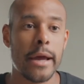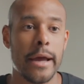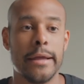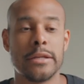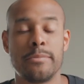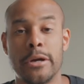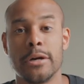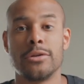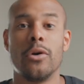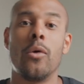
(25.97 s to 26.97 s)
And that's
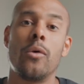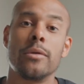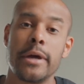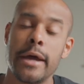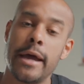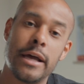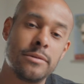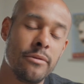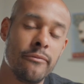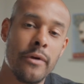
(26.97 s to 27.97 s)
because gold has
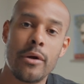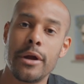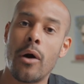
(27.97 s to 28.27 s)
been very